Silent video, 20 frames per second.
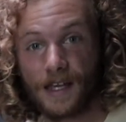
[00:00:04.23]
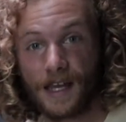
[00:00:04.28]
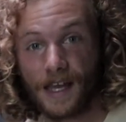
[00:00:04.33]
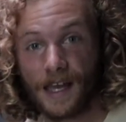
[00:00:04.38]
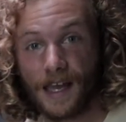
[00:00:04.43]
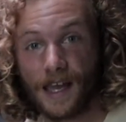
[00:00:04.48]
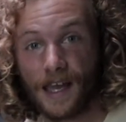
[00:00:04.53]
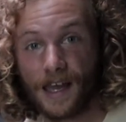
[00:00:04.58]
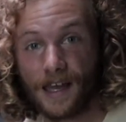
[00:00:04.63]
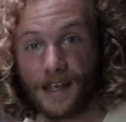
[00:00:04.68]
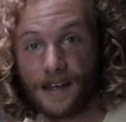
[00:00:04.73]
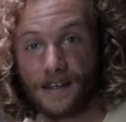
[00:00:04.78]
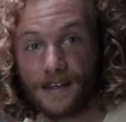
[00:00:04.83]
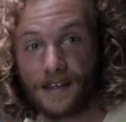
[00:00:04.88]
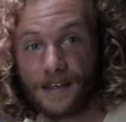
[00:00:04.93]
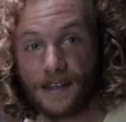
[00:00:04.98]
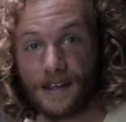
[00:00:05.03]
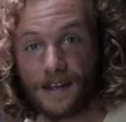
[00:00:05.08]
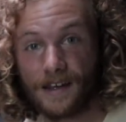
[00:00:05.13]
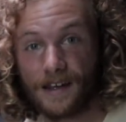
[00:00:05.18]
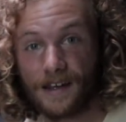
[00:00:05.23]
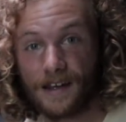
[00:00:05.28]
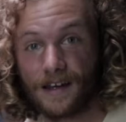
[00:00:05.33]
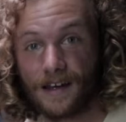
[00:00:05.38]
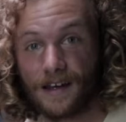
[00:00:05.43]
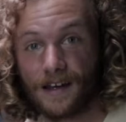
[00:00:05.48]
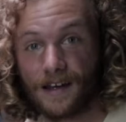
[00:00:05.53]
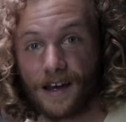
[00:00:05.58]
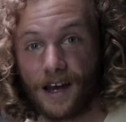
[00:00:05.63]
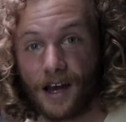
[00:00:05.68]
and
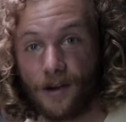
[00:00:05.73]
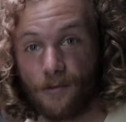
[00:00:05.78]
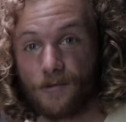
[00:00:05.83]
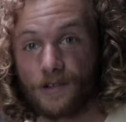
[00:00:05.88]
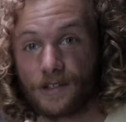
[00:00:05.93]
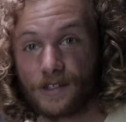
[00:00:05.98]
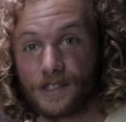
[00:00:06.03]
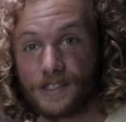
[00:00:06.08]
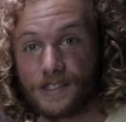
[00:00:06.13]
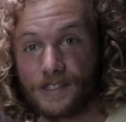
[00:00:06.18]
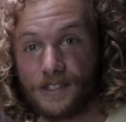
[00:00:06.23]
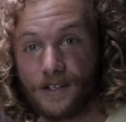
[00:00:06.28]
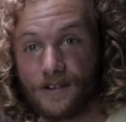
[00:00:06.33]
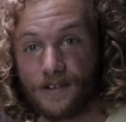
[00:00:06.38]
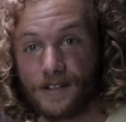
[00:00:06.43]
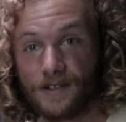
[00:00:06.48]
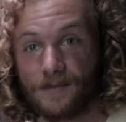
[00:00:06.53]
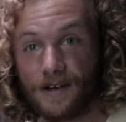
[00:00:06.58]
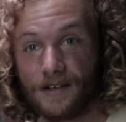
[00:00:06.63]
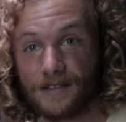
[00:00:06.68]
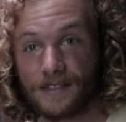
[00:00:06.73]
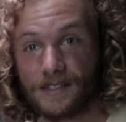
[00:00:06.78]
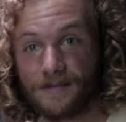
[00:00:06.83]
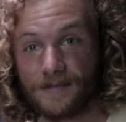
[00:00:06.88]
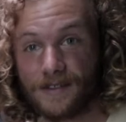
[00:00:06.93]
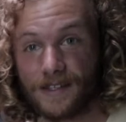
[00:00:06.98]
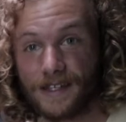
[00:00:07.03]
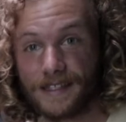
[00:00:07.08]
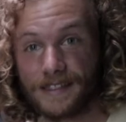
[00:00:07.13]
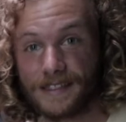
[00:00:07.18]
I'm really stoked about some
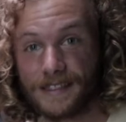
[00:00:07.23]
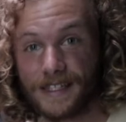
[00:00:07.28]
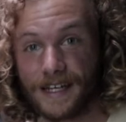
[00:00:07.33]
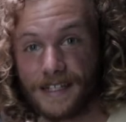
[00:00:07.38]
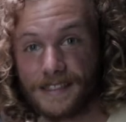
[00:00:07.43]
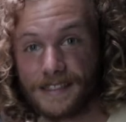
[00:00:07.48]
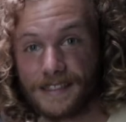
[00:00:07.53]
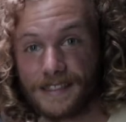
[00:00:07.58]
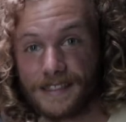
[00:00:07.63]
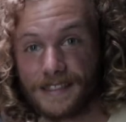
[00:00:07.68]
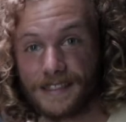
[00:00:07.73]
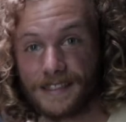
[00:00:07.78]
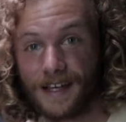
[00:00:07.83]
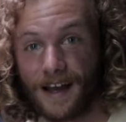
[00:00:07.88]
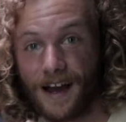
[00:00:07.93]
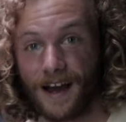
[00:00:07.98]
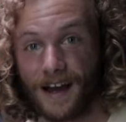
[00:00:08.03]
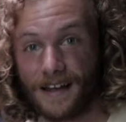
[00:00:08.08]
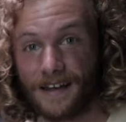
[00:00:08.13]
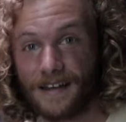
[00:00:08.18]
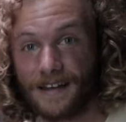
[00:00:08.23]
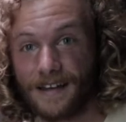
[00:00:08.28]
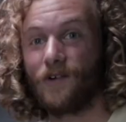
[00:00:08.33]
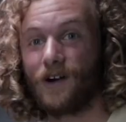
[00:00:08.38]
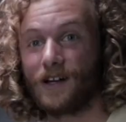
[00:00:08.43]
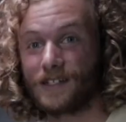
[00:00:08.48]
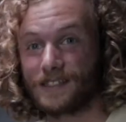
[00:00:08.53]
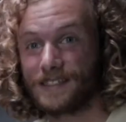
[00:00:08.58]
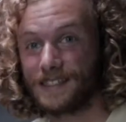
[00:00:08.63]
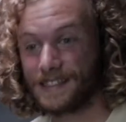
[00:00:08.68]
things that I just got.
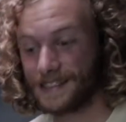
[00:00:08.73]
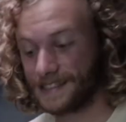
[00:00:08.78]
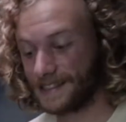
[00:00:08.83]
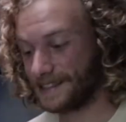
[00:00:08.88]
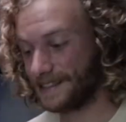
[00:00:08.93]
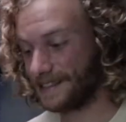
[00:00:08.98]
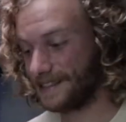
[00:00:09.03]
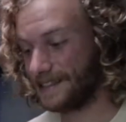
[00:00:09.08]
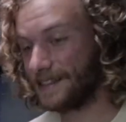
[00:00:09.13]
Watch this.